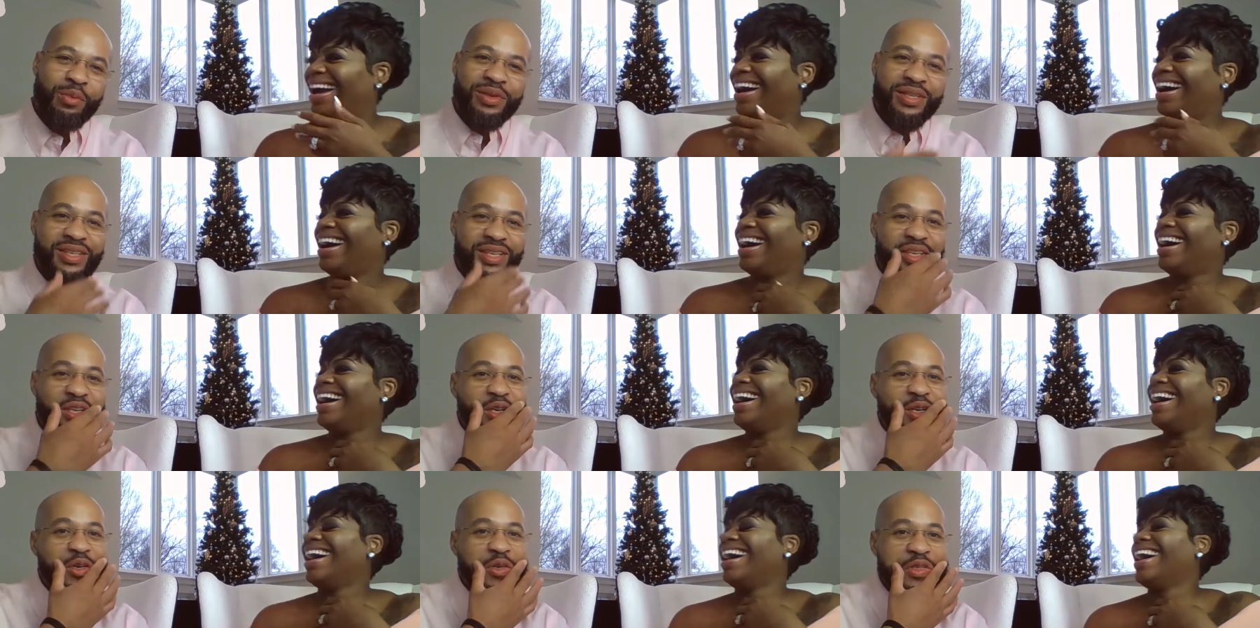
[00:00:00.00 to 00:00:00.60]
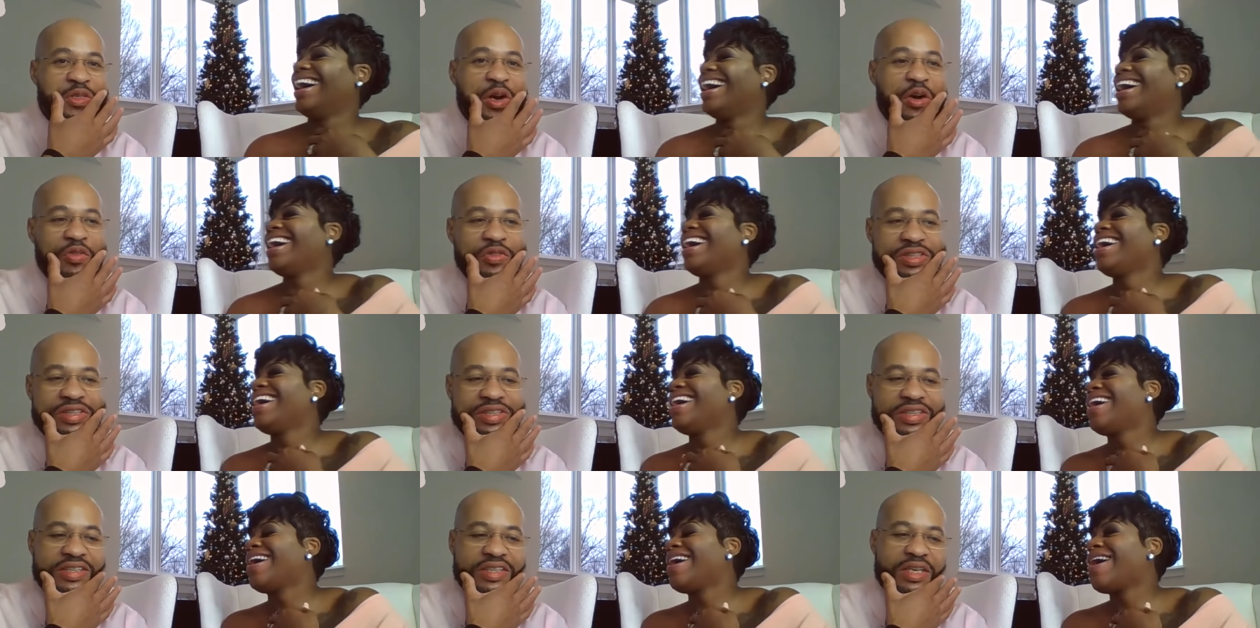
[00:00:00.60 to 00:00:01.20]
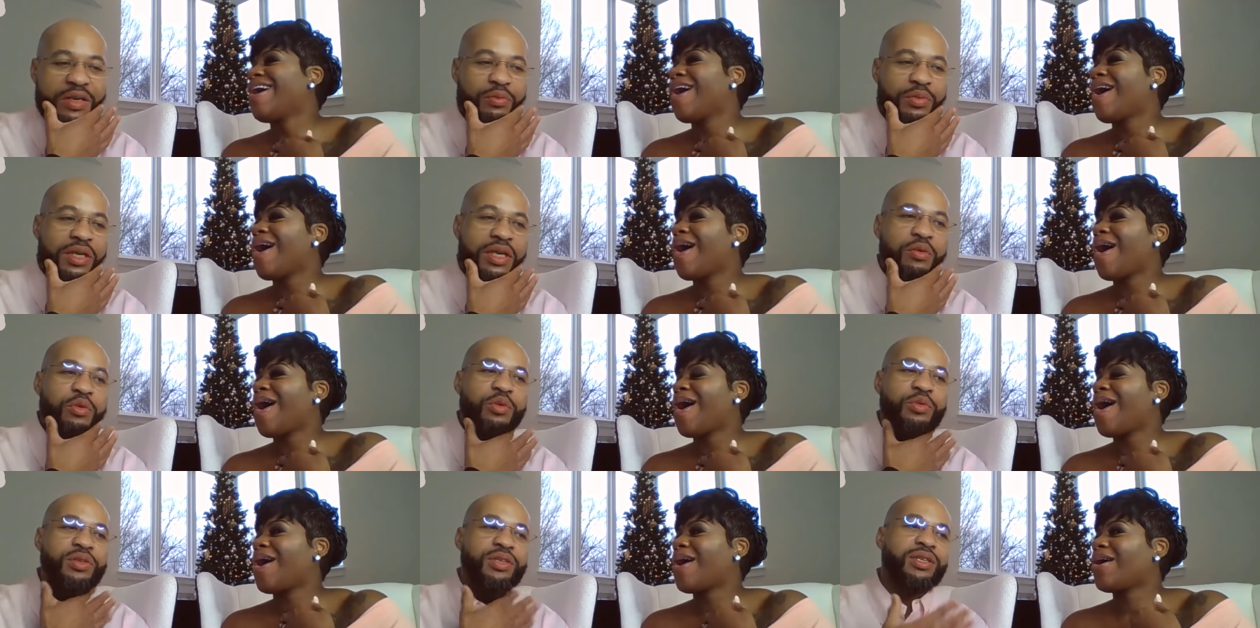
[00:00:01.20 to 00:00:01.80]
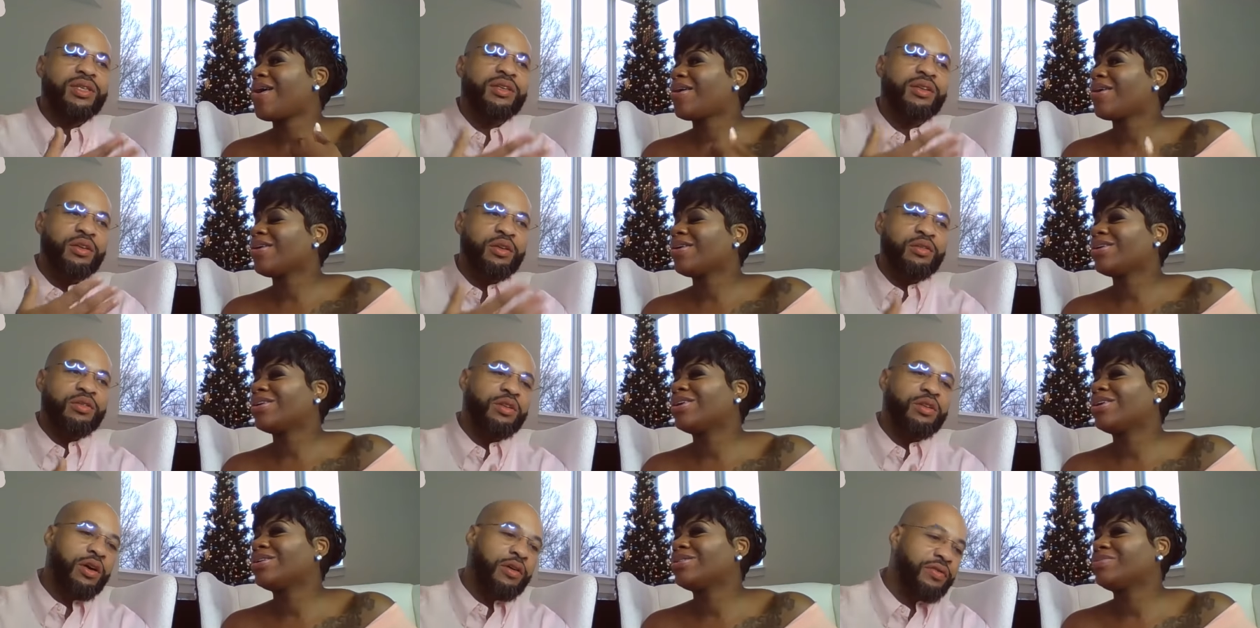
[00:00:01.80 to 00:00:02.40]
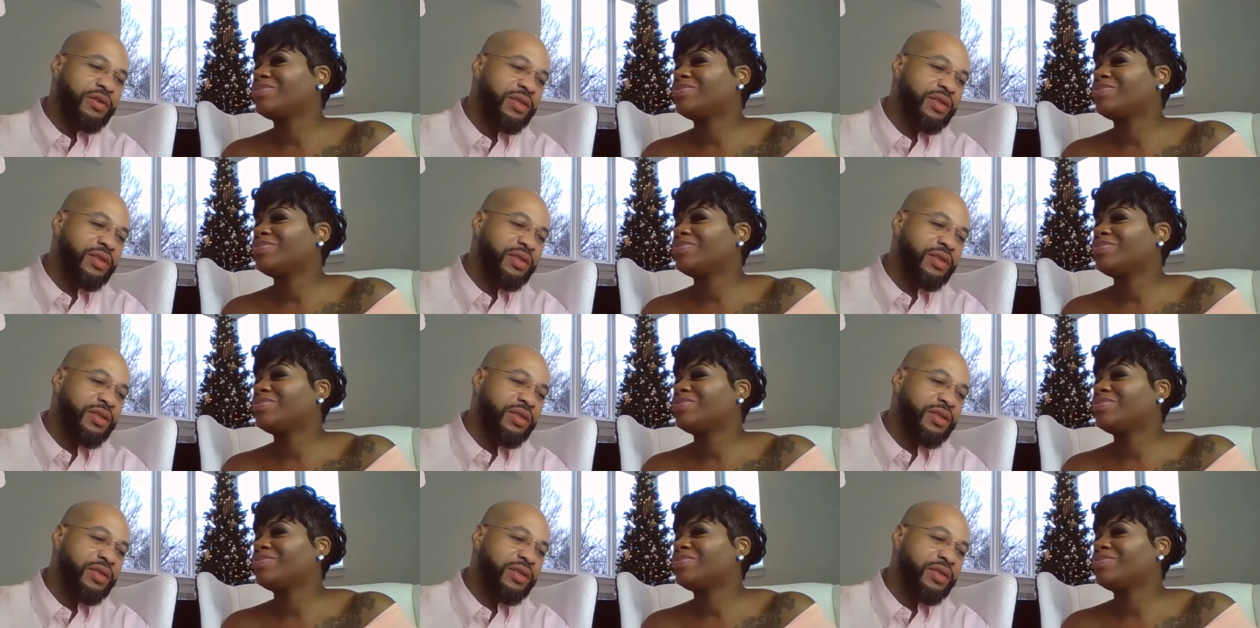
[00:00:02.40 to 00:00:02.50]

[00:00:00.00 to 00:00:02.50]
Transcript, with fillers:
Speaker 1: I remember sitting in those offices, Tamron, like we were sitting in those